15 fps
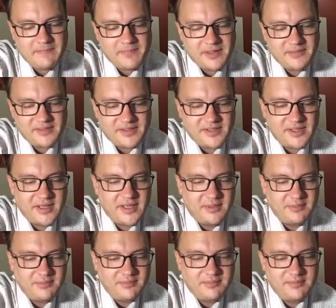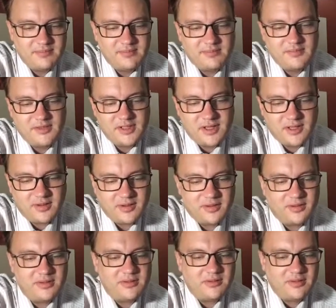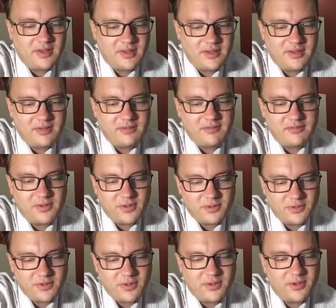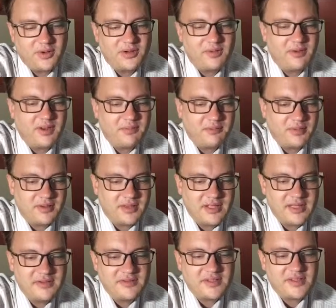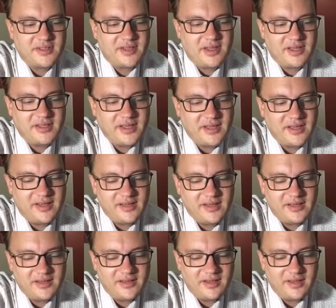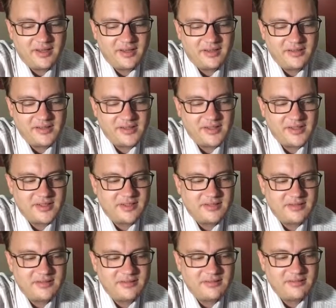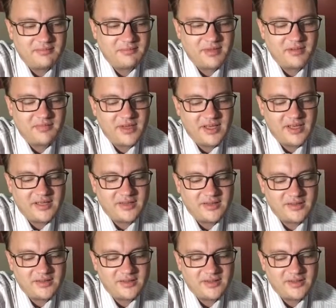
have the same general folklore and beliefs and identity, and it still pervades.